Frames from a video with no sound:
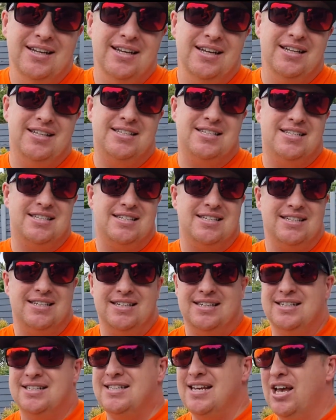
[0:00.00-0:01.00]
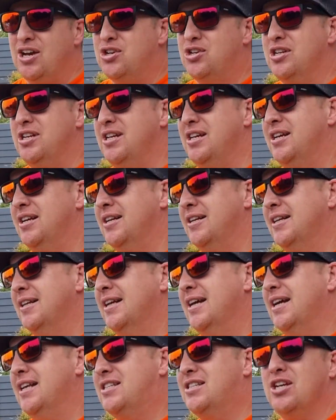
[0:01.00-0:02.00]
It's actually
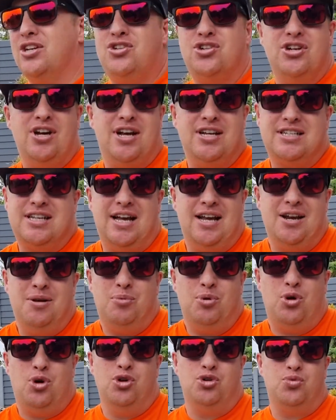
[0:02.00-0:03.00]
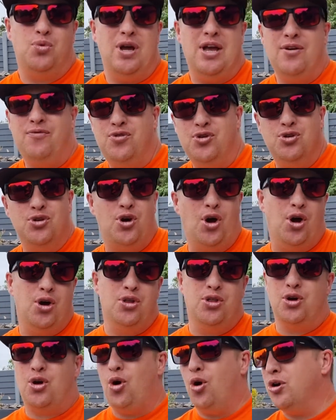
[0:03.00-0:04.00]
such a nice color because wherever you
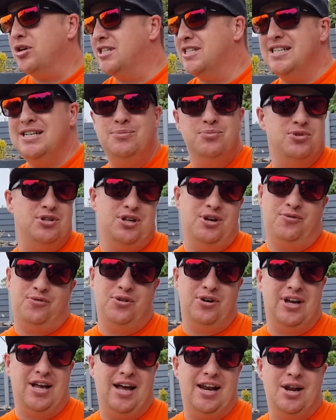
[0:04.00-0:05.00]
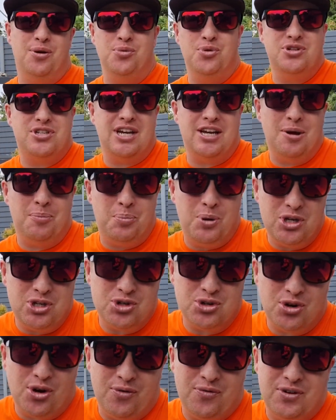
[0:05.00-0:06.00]
go the car seems a different color. When you take a
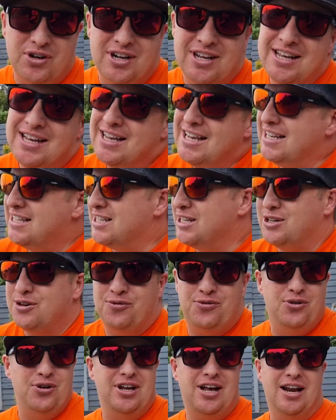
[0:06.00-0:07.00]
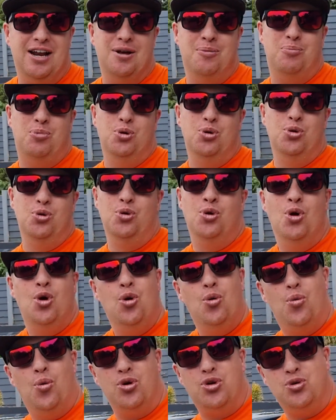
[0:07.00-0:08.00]
picture of it, it's a different color blue.
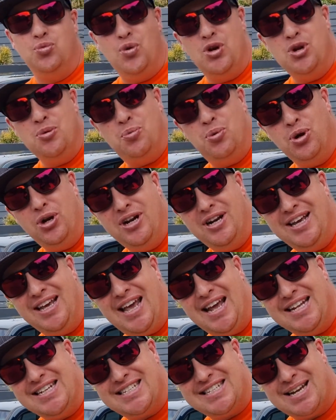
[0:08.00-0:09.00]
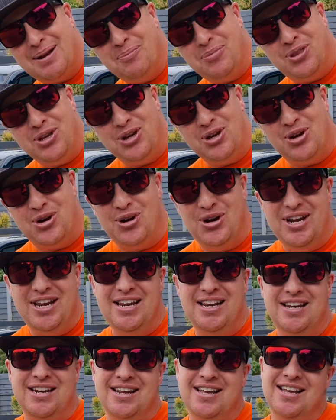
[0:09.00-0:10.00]
When you put it against something
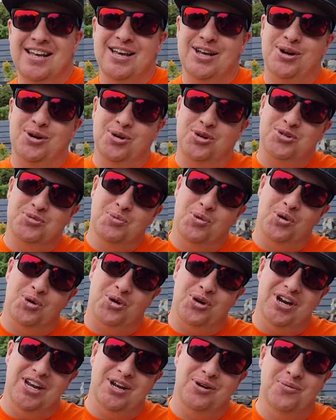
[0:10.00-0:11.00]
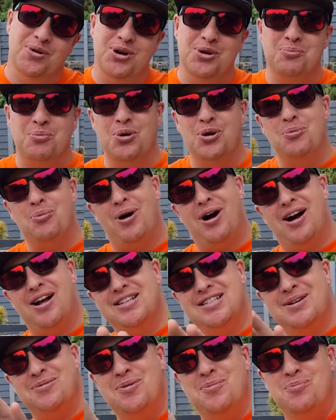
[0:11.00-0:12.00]
green, it looks more green. When you put it
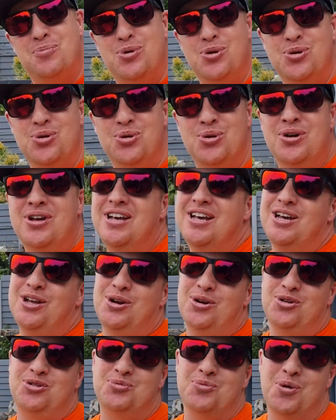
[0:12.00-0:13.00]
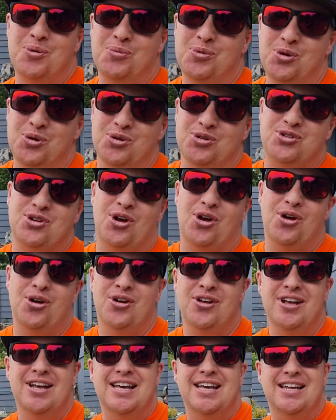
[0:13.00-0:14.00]
behind something blue, it looks more blue. So
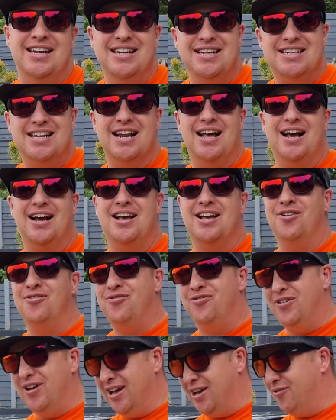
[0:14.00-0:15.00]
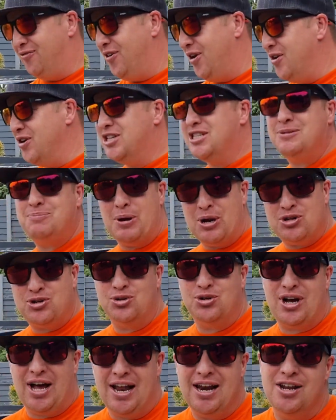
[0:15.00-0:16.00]
it is like a very
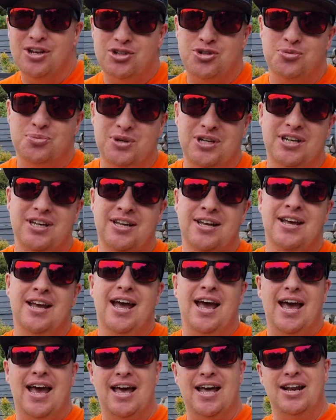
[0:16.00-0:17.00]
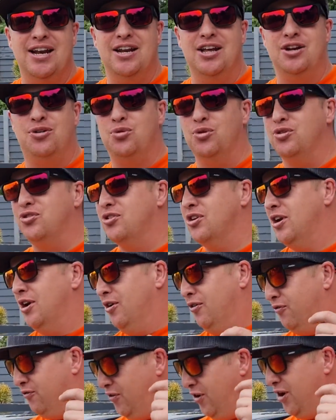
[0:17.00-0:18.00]
special color to me, and it was
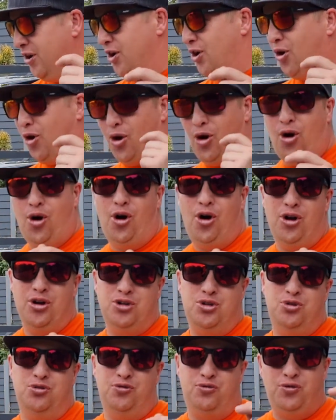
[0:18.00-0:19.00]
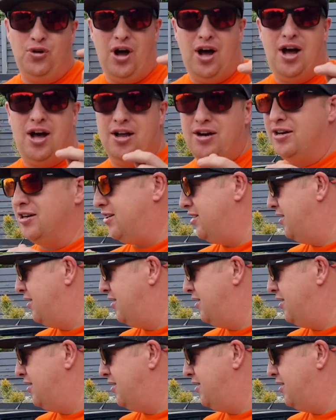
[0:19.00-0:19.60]
very hard to find.